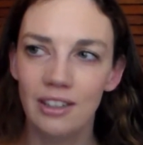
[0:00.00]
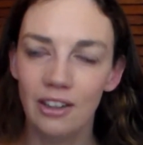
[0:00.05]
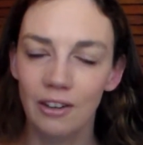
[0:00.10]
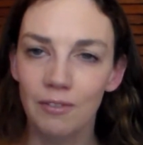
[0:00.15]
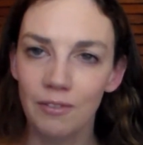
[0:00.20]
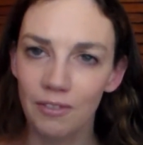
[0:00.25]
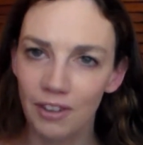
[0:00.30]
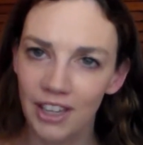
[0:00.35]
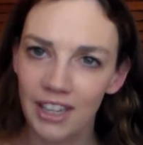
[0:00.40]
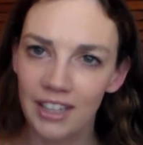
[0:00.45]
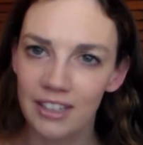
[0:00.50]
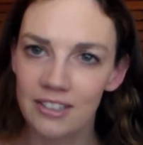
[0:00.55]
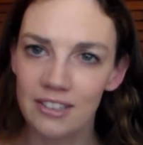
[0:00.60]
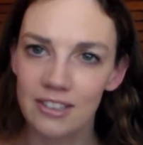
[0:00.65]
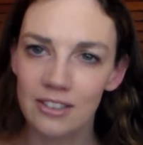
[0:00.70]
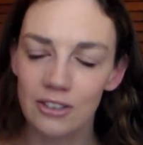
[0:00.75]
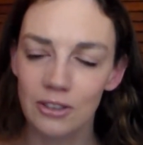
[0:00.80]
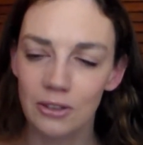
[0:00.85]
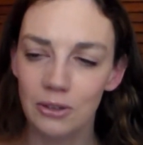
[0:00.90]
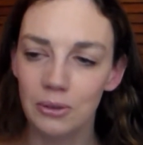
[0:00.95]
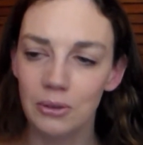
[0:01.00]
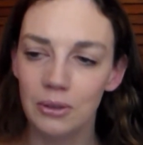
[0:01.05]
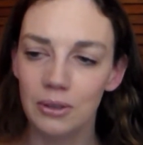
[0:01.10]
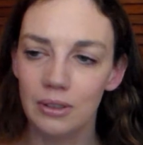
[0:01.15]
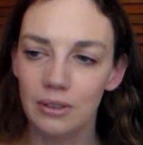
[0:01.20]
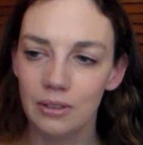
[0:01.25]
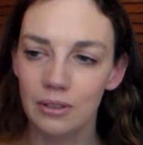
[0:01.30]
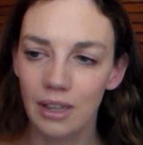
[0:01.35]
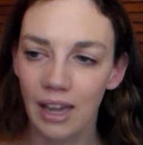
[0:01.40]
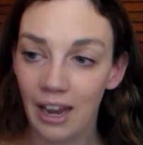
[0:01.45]
conveys to
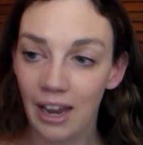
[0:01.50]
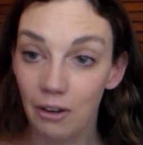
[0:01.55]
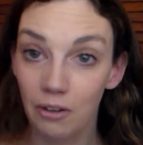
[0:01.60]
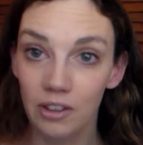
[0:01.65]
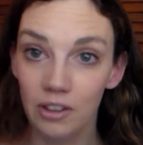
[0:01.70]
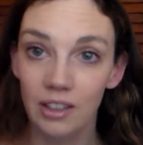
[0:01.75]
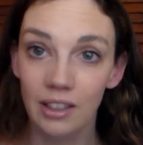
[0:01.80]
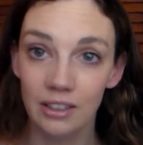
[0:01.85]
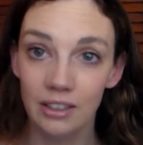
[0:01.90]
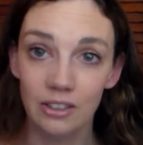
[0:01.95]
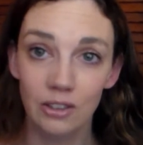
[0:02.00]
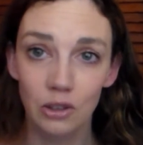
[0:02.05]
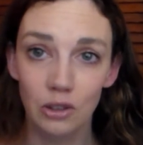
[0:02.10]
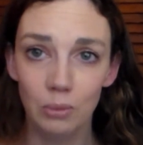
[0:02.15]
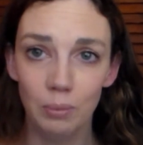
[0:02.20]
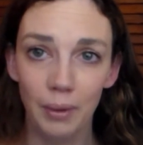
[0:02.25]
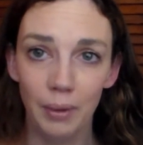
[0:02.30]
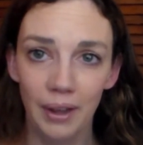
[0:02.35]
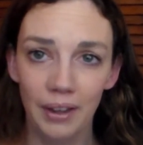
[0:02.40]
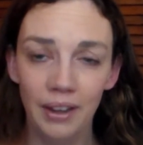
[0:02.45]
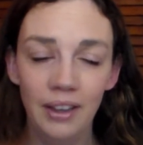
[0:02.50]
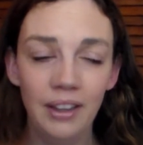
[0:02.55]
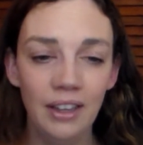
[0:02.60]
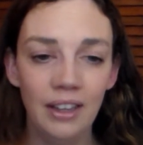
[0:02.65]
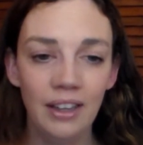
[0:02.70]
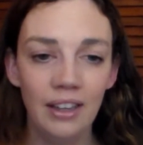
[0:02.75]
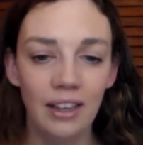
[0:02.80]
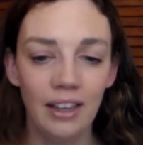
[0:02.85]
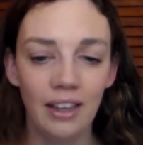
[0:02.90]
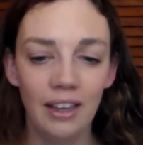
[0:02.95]
Harry and Cooper,
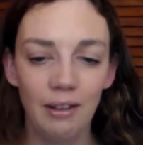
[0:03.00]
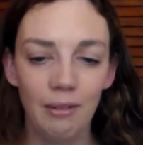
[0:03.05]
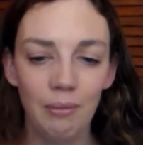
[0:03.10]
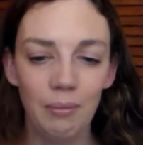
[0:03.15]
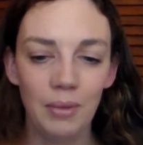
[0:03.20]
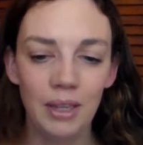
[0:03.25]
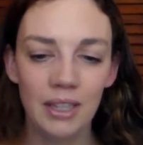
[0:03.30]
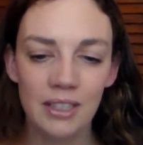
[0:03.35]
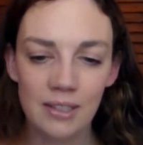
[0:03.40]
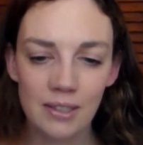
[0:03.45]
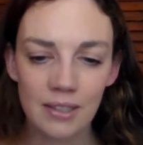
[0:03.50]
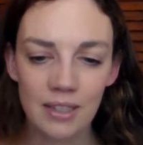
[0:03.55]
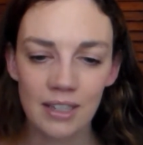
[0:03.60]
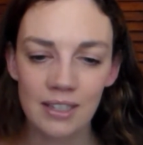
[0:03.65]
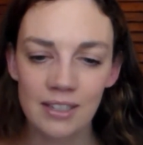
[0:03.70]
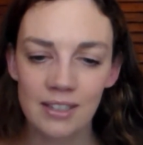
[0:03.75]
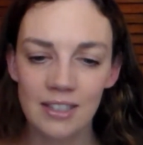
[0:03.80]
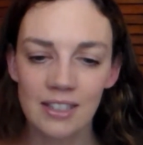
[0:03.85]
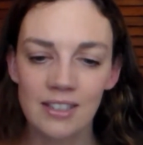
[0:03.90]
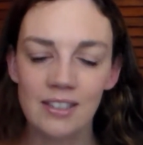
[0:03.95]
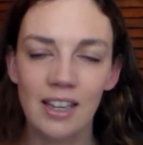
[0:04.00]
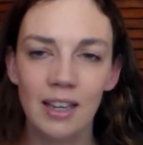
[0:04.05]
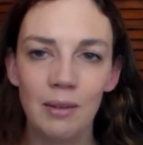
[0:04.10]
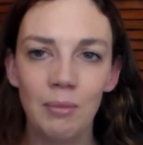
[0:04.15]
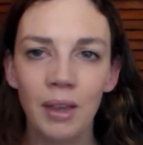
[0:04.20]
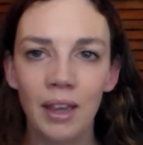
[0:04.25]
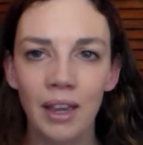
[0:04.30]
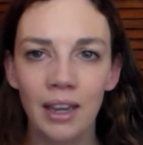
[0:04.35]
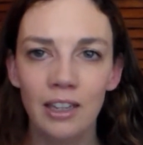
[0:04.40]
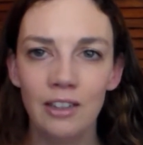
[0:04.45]
is the
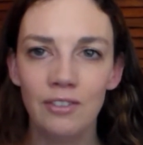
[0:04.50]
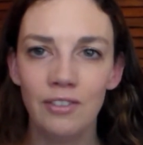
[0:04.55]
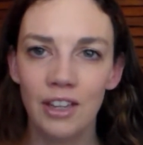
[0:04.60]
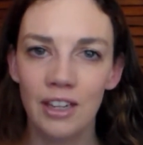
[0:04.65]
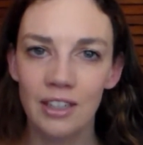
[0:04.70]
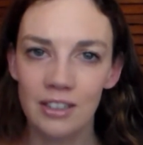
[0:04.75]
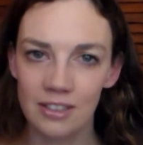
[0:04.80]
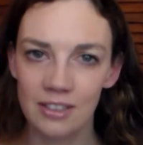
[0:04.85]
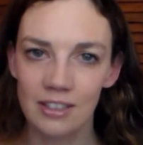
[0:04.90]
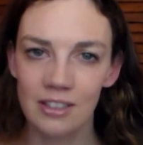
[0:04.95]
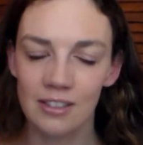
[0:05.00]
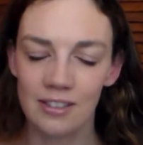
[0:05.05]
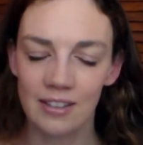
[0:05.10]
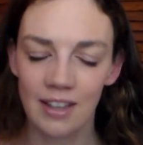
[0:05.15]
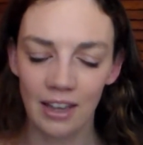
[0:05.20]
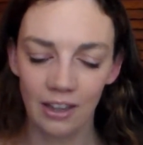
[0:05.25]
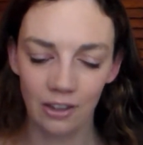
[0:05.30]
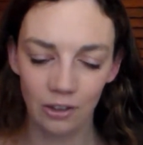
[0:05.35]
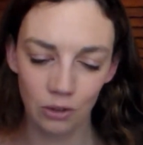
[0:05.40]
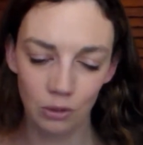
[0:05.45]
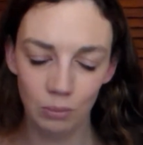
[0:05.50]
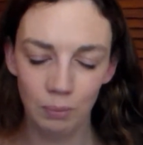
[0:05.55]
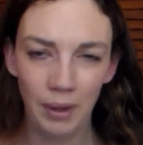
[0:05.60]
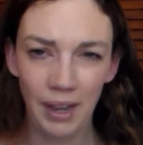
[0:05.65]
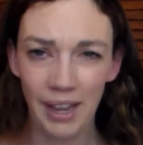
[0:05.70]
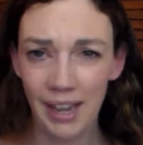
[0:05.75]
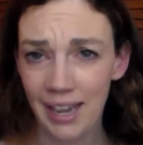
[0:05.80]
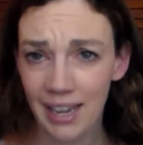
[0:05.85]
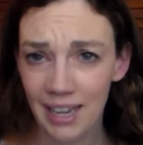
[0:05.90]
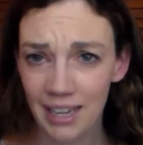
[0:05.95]
same kind of innocence that
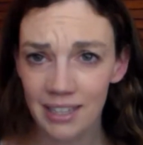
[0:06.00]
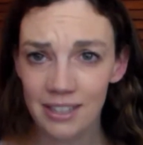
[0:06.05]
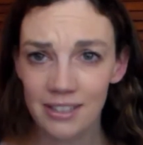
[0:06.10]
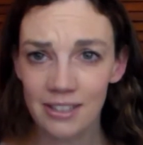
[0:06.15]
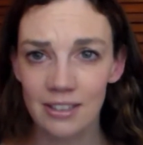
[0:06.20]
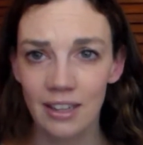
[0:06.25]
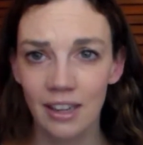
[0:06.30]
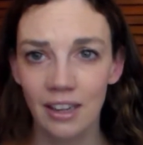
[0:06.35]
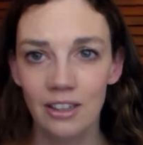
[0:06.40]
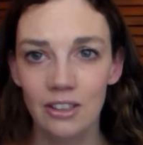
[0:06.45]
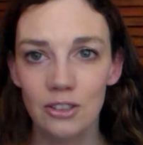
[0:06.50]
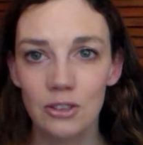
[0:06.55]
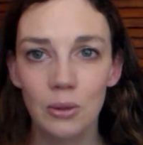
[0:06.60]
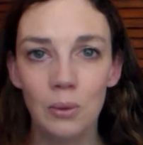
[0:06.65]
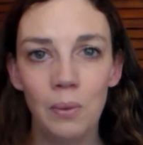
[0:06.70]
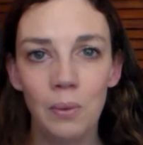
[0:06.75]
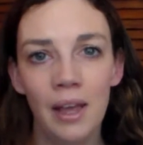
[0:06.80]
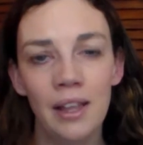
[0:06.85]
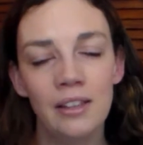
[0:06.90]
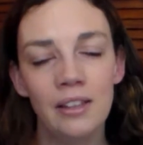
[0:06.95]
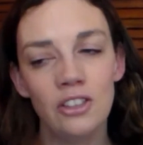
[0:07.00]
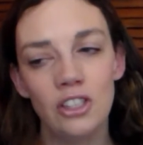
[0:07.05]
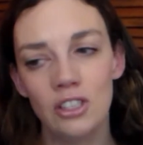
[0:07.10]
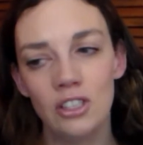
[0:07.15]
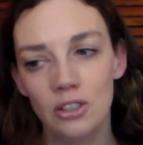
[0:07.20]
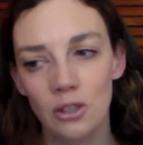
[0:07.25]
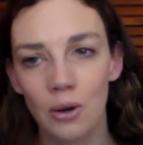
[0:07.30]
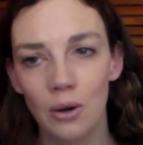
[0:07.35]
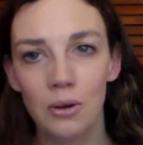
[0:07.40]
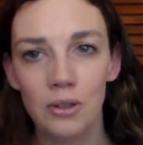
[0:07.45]
Cooper has. So when
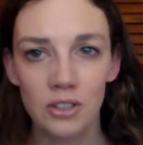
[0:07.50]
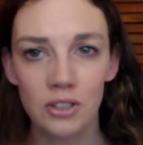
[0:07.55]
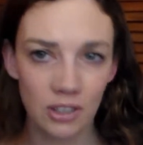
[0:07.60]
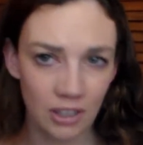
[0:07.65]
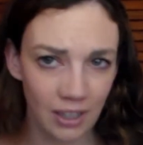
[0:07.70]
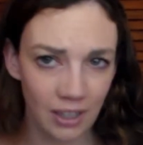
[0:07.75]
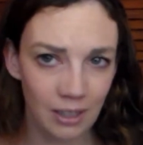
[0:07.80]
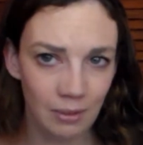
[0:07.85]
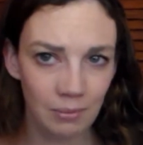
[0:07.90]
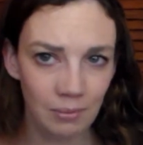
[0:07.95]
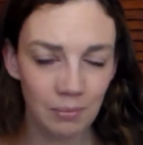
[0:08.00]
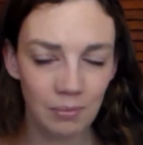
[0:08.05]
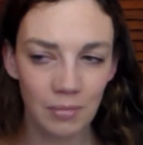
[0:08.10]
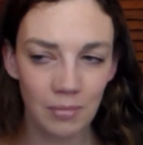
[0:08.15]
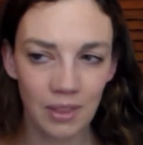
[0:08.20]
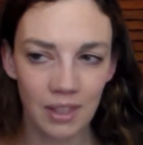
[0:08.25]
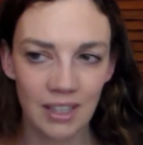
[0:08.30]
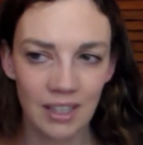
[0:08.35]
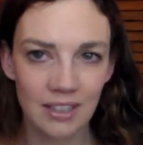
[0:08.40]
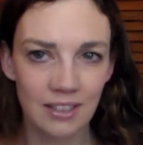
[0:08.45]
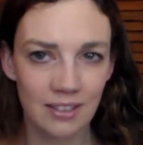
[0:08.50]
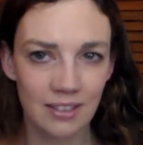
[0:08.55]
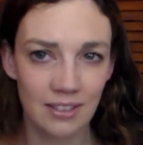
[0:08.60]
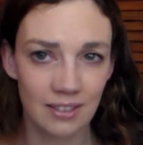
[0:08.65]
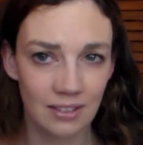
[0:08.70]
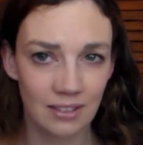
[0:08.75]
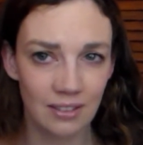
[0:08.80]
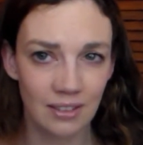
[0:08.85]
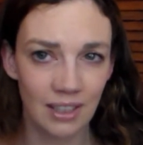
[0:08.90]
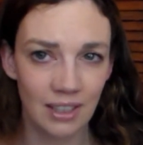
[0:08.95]
she talks to him,
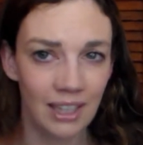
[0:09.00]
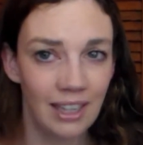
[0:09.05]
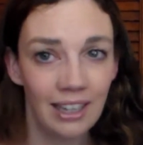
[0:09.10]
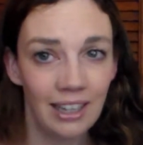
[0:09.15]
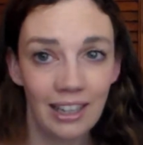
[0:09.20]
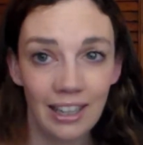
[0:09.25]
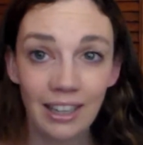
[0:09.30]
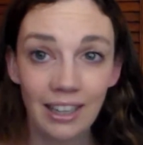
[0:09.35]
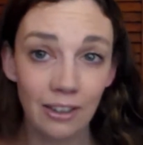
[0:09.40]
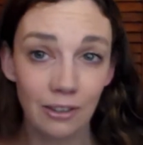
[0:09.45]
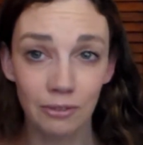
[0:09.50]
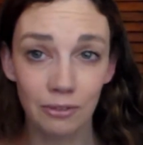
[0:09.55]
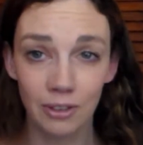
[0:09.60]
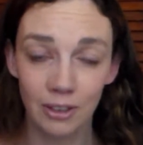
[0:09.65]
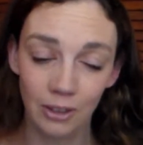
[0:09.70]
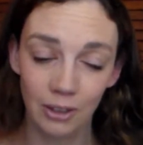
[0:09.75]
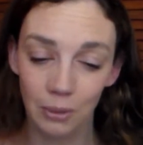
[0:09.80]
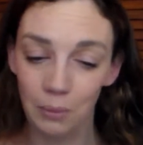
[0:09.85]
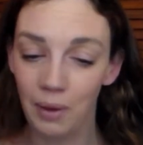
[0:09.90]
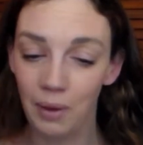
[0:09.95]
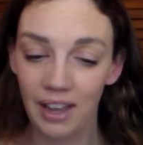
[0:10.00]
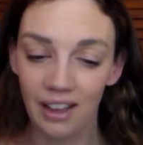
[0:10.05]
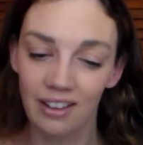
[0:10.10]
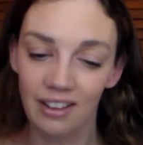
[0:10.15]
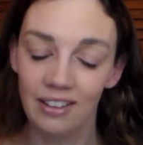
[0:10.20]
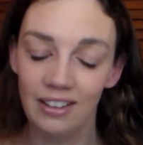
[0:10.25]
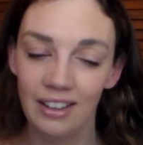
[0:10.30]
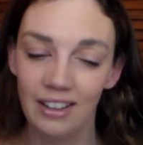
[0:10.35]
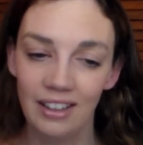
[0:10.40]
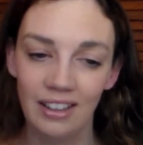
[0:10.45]
they click really
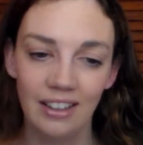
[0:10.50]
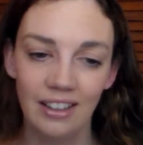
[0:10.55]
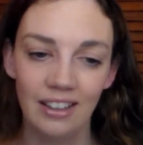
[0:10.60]
well,